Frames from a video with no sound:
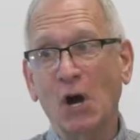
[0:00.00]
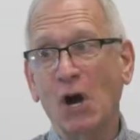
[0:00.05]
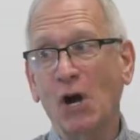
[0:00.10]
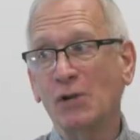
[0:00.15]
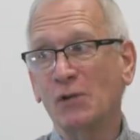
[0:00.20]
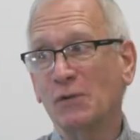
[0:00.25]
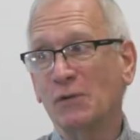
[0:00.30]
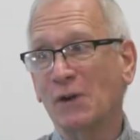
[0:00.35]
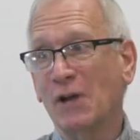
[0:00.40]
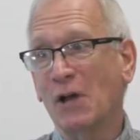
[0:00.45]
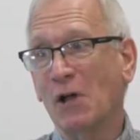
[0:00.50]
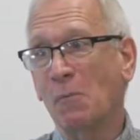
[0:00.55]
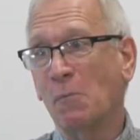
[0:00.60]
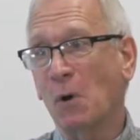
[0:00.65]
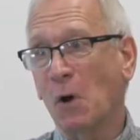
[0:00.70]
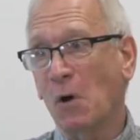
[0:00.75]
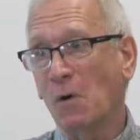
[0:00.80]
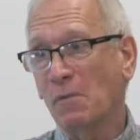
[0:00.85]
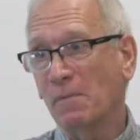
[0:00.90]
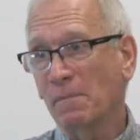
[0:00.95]
on your
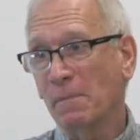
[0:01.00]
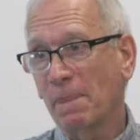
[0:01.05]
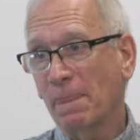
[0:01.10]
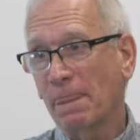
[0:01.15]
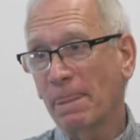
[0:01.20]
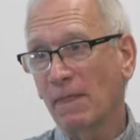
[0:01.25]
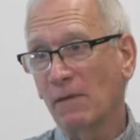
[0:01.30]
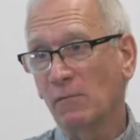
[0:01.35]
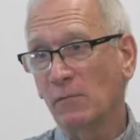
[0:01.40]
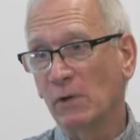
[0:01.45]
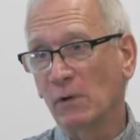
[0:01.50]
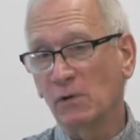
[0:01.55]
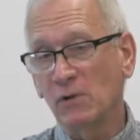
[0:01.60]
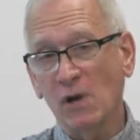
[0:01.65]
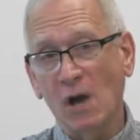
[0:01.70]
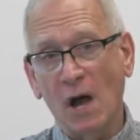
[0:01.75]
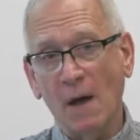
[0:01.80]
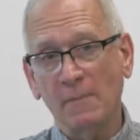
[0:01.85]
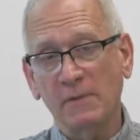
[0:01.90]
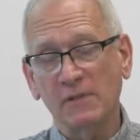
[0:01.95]
elbow, real
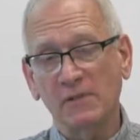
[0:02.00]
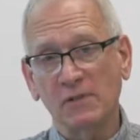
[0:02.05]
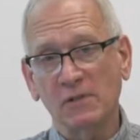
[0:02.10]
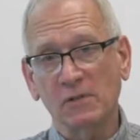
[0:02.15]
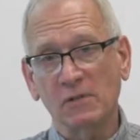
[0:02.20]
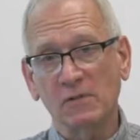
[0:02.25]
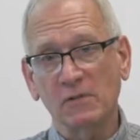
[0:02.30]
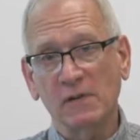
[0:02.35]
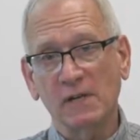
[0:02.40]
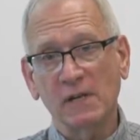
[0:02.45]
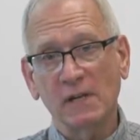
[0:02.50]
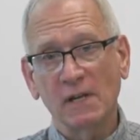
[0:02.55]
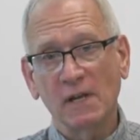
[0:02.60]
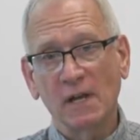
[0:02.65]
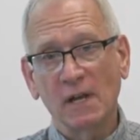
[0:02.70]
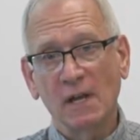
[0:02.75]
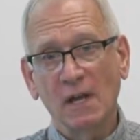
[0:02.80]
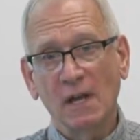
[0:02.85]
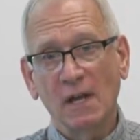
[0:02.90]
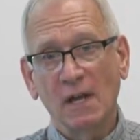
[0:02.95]
common surgery.
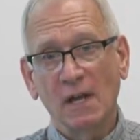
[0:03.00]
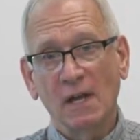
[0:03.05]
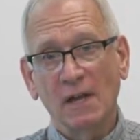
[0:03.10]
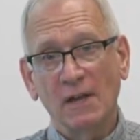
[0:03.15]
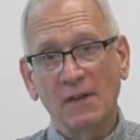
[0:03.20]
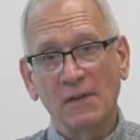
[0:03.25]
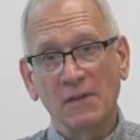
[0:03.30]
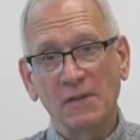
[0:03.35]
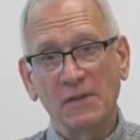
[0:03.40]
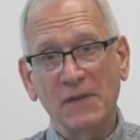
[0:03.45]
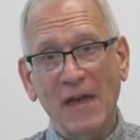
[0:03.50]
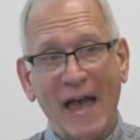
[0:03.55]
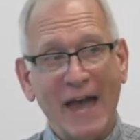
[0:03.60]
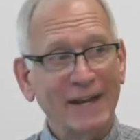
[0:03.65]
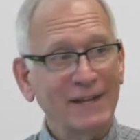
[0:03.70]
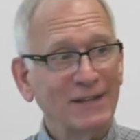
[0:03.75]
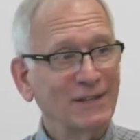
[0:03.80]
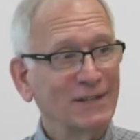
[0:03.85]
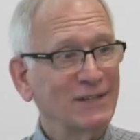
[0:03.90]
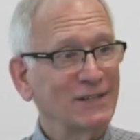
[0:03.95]

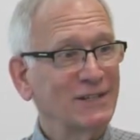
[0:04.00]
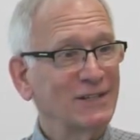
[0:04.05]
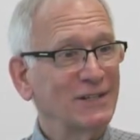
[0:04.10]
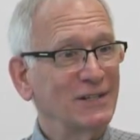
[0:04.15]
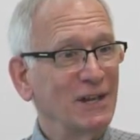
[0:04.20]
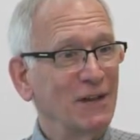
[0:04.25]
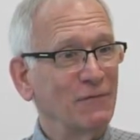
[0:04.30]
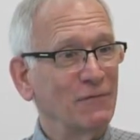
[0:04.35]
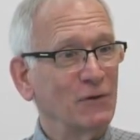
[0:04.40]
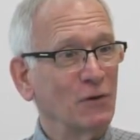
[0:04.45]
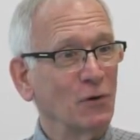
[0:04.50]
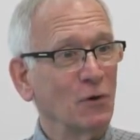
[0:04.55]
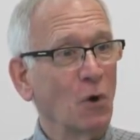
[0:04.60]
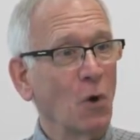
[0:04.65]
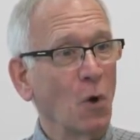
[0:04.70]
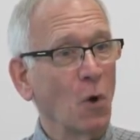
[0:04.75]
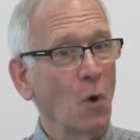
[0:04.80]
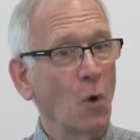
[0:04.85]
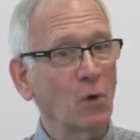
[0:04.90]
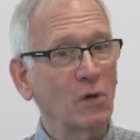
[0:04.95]
That if your
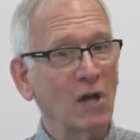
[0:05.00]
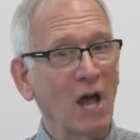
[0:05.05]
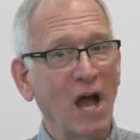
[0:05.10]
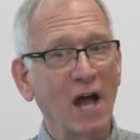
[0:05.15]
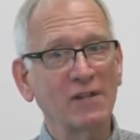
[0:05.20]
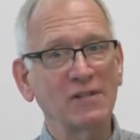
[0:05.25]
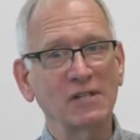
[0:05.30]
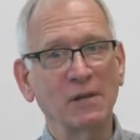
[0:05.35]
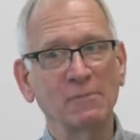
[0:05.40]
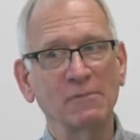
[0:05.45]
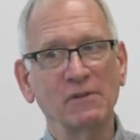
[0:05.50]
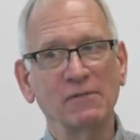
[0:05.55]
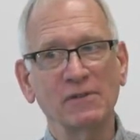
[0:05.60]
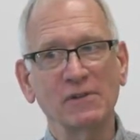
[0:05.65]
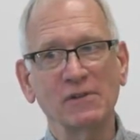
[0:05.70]
whole concept of